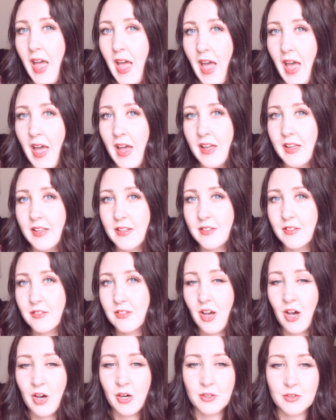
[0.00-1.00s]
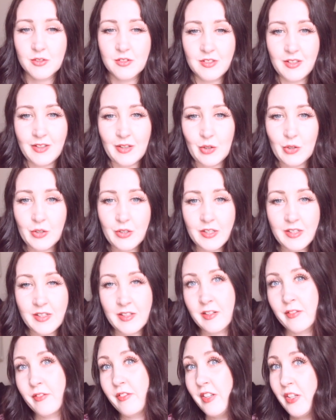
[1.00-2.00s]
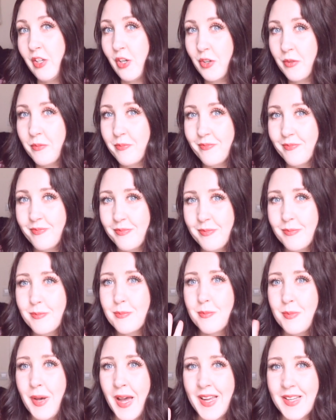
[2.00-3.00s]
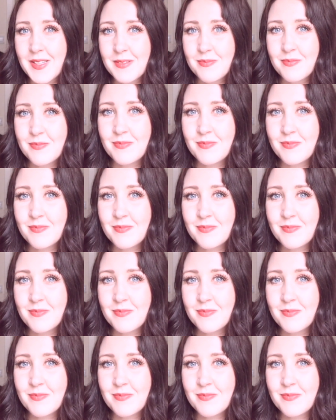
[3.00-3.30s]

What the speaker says: and I'll see you in another video. Bye.